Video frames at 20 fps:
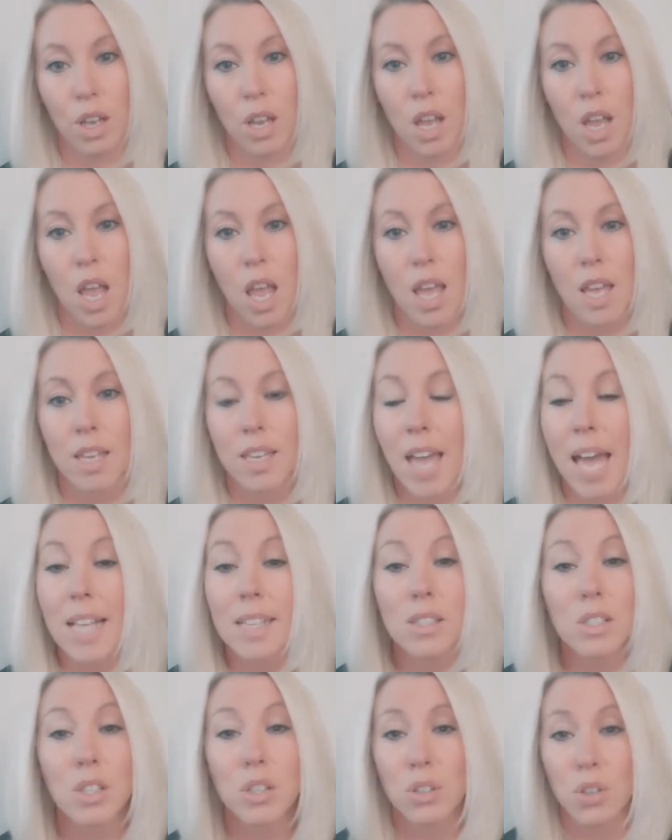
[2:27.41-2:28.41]
Get
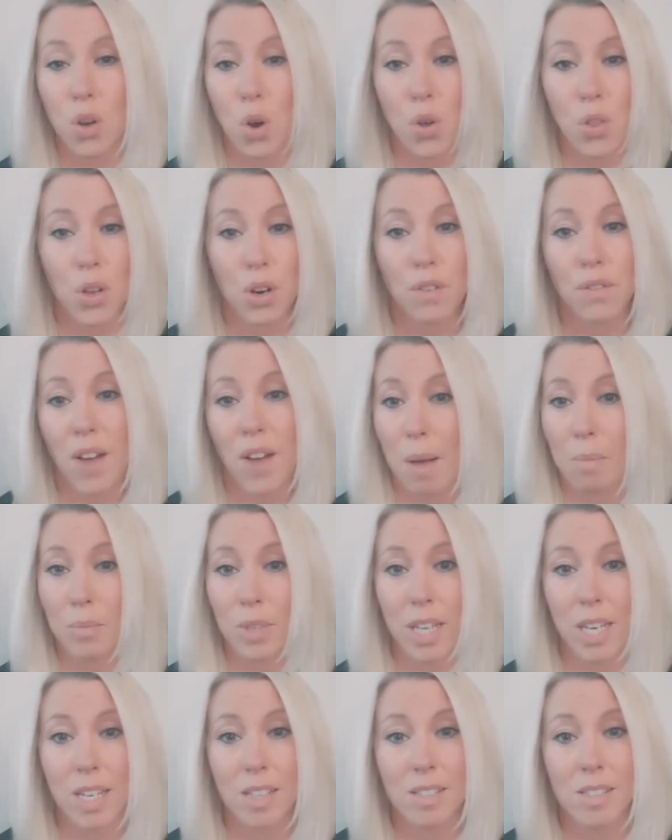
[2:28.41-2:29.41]
to know their
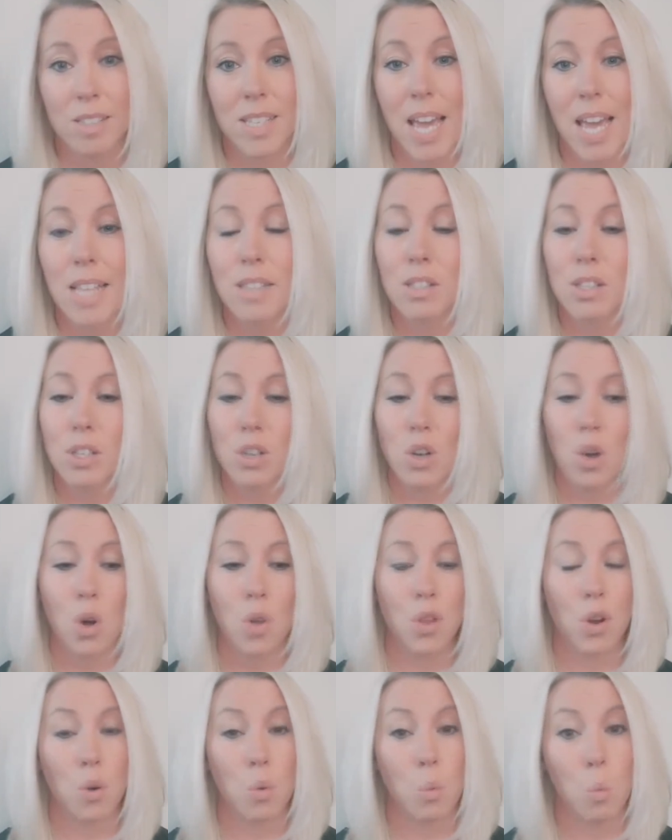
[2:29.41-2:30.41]
families, get to know
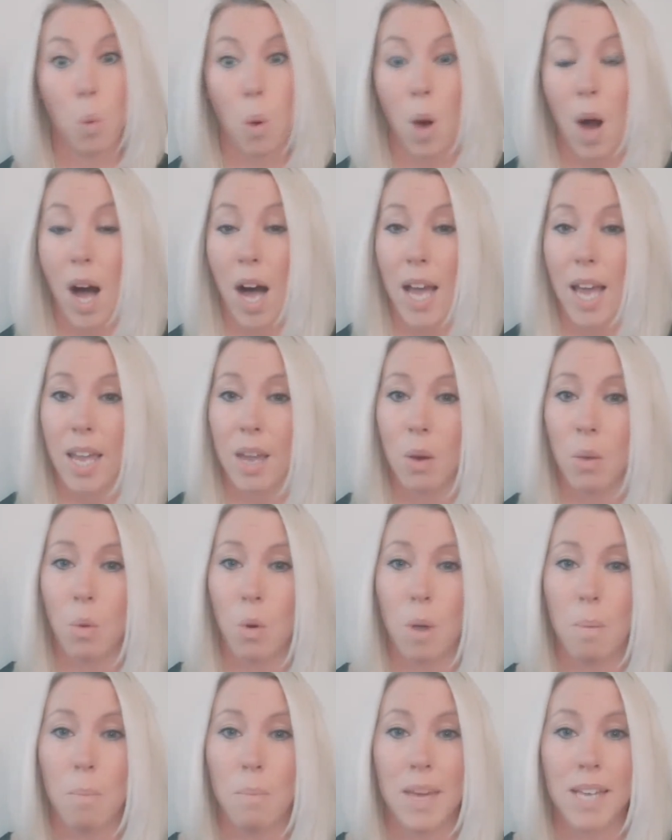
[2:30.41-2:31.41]
their why, what
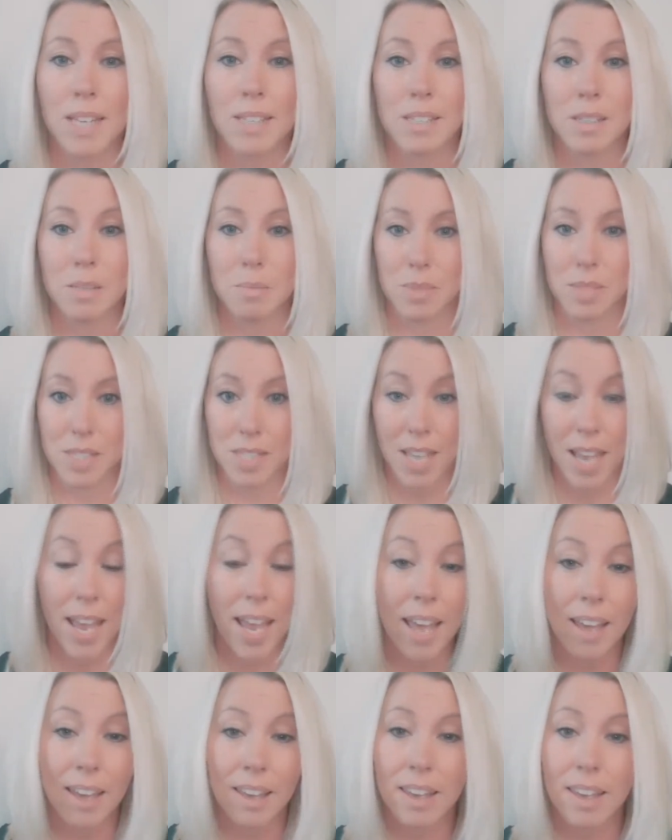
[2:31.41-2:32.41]
makes them
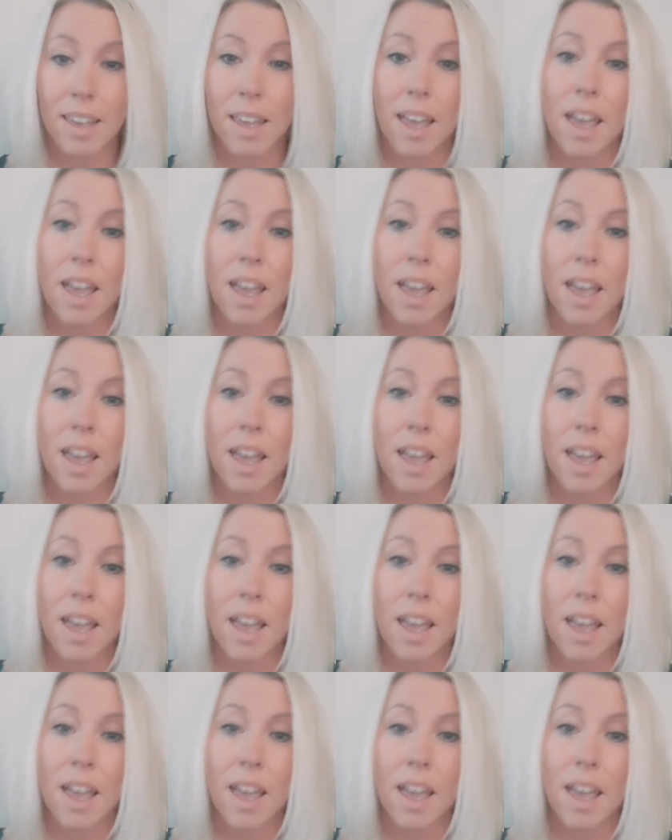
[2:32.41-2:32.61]
tick,